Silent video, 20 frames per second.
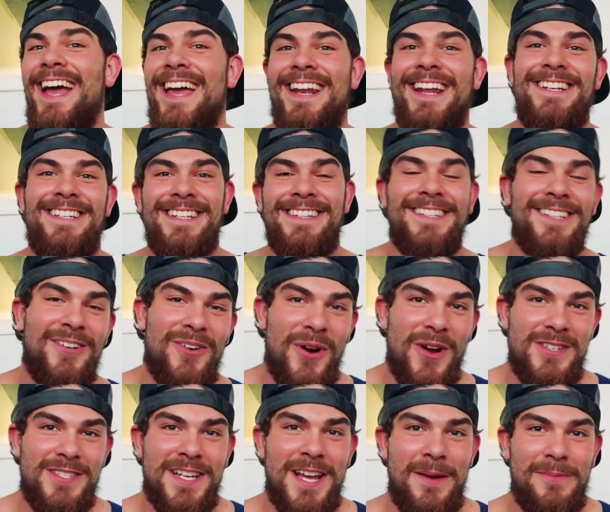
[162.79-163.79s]
And I did the
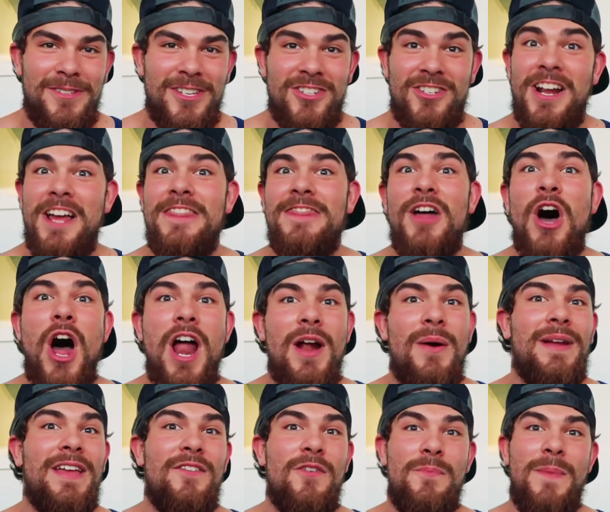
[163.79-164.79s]
CrossFit competition. I thought
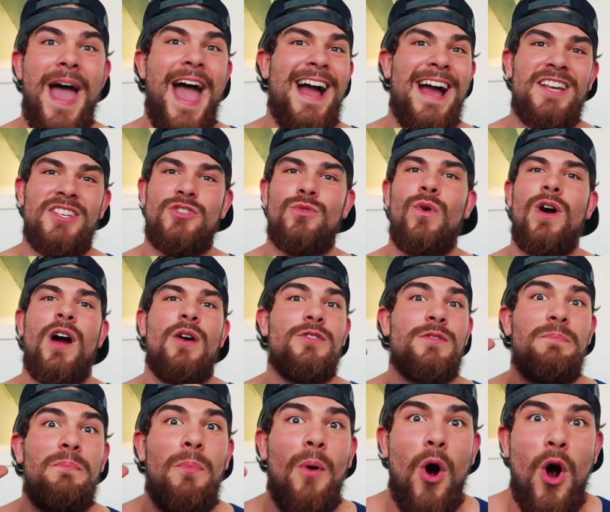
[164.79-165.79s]
I would give it back. I swear I
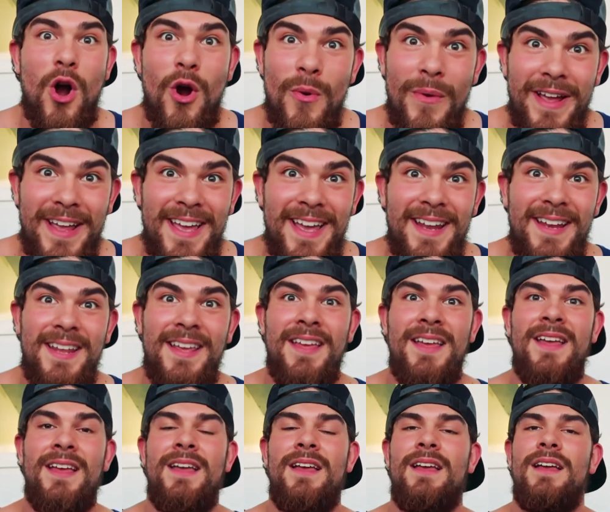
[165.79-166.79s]
was borrowing it,
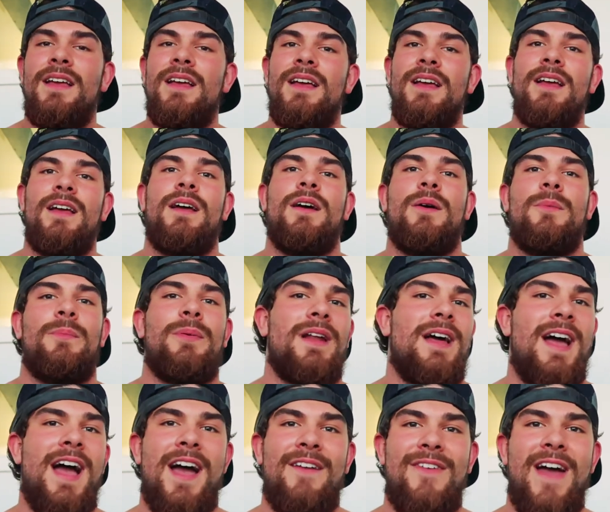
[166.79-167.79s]
but
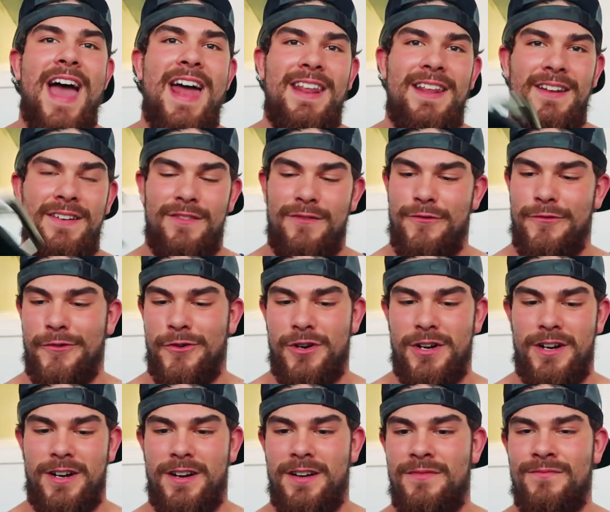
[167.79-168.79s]
I, I've had it
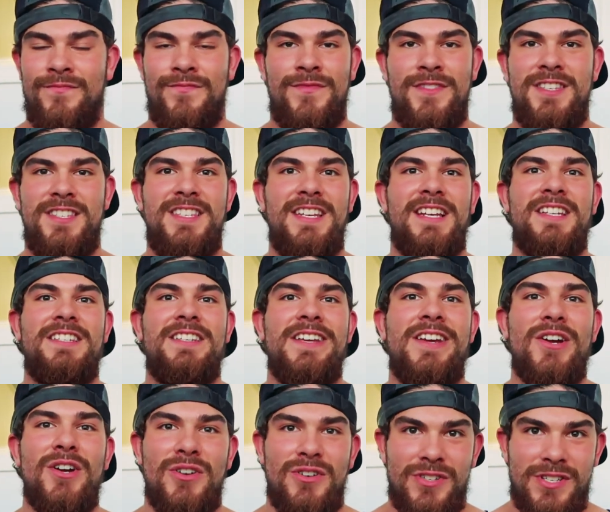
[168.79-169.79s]
for six
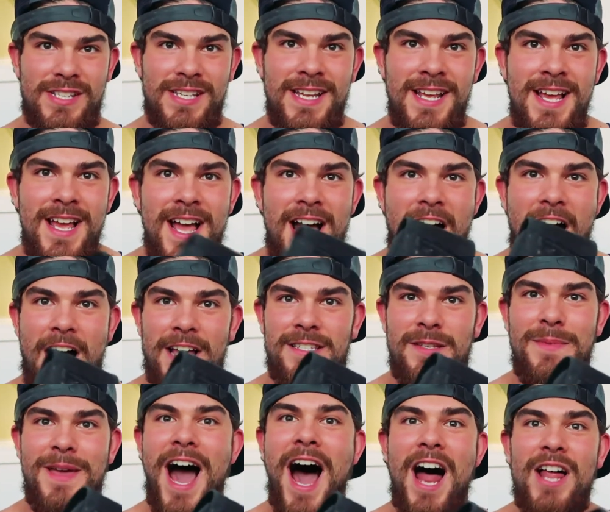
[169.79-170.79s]
years. Uh,
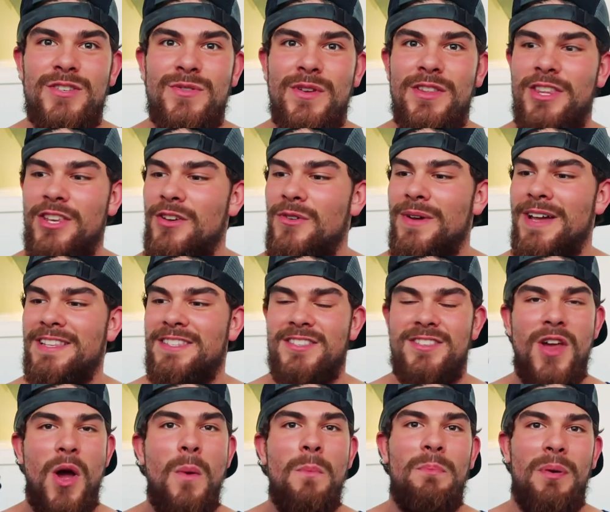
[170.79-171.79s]
to be honest with you, it's
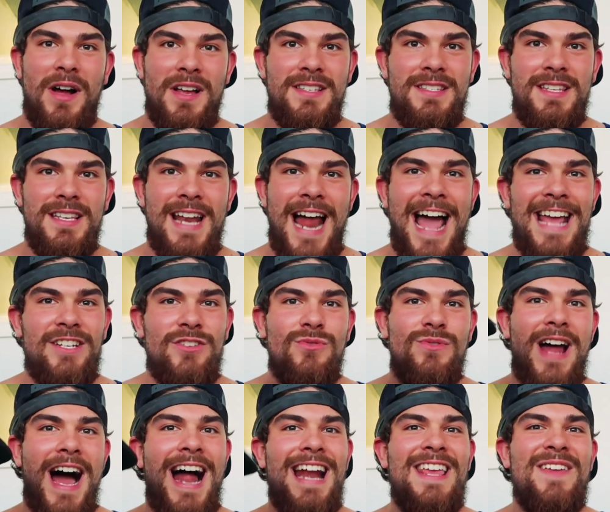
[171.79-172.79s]
so busted, I
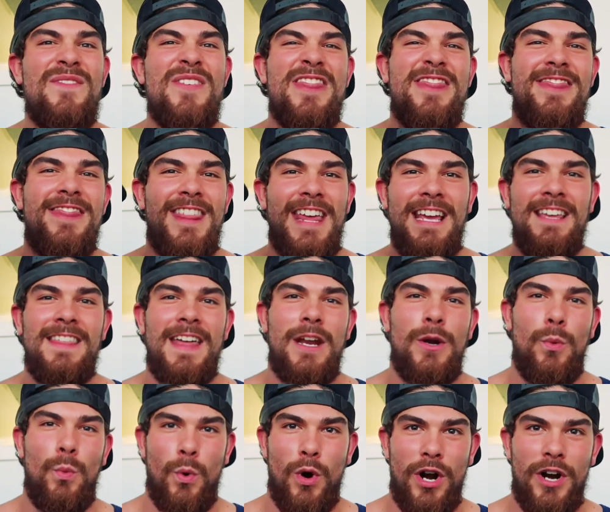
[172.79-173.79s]
do not even think
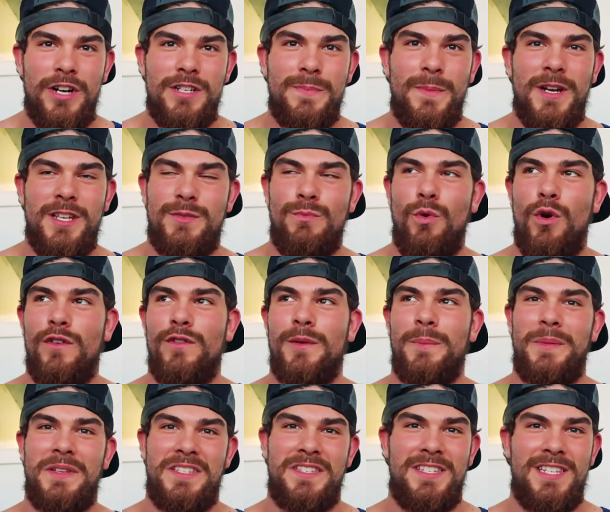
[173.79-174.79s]
that it works, but it's more
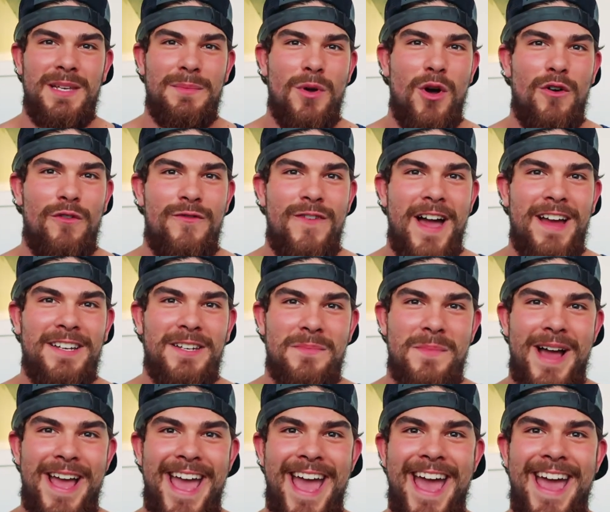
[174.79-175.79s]
of a placebo effect
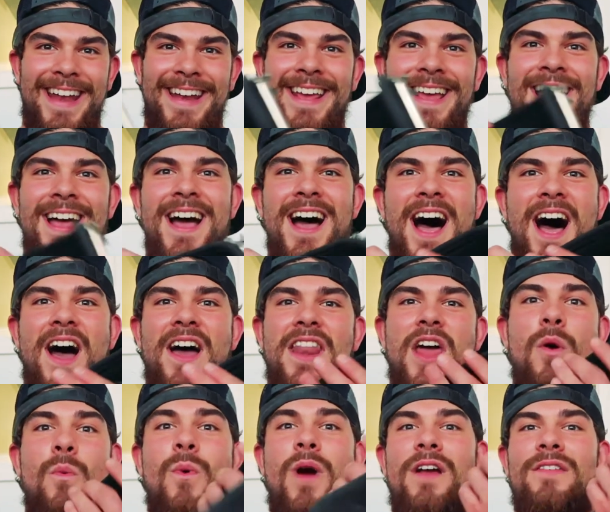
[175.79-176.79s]
in my head. Uh,
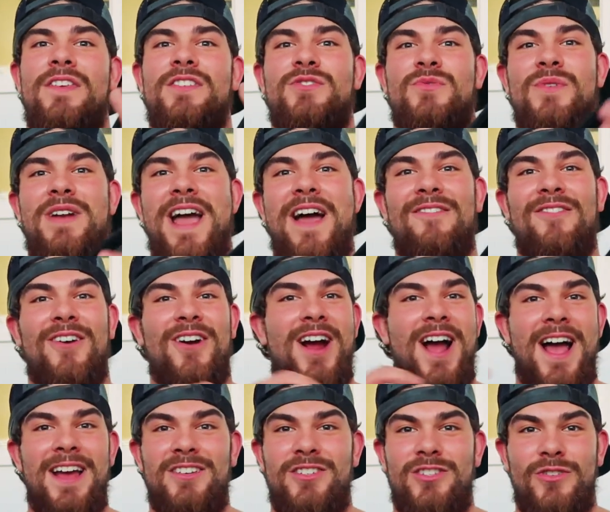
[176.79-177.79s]
and I wear this
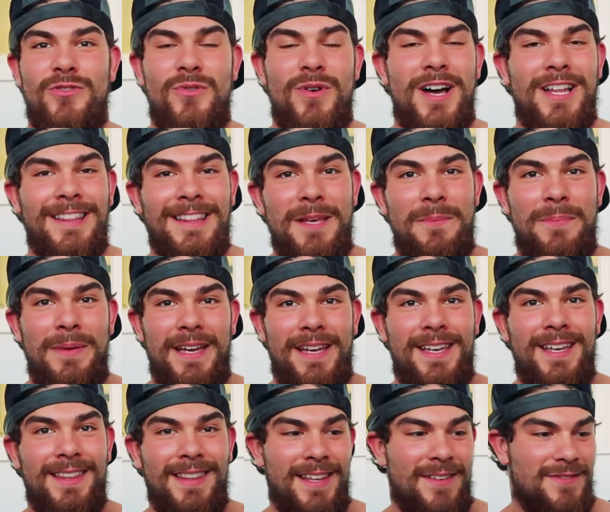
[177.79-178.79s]
whenever I do
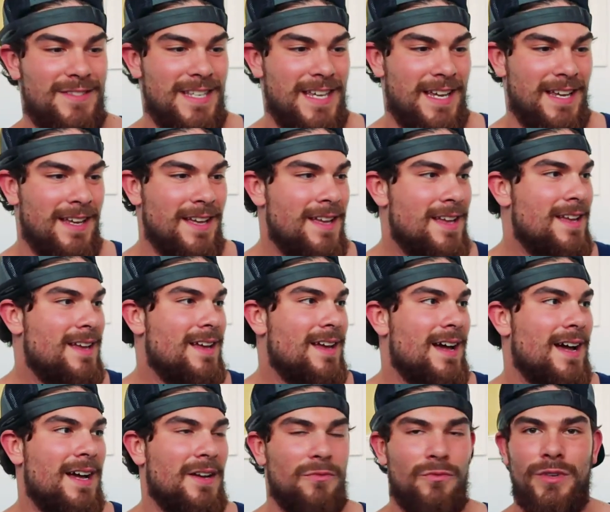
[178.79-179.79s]
Olympic lifting.
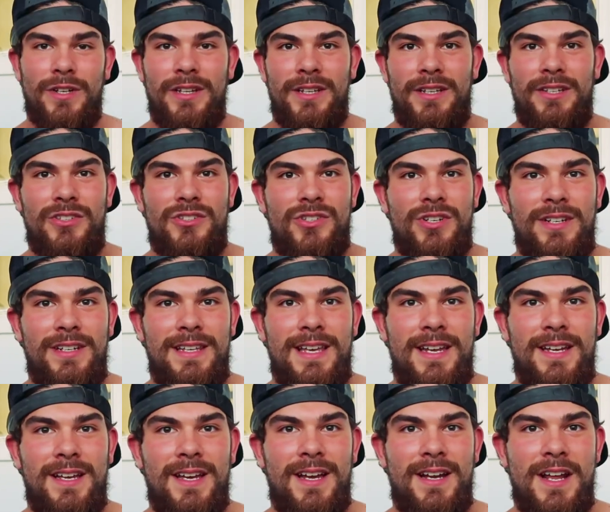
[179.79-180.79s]
I really should
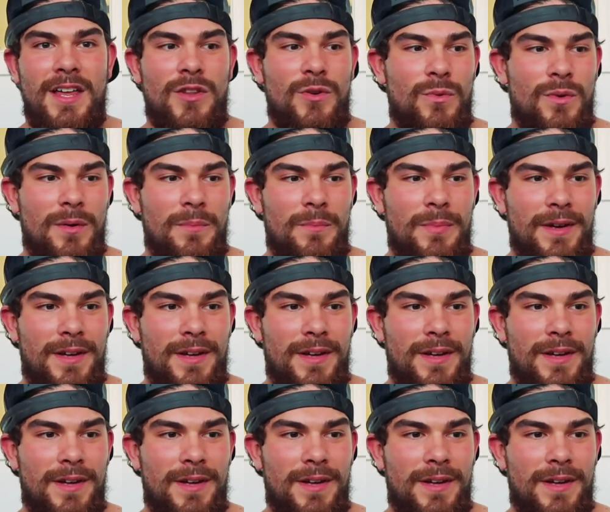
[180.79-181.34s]
get another one,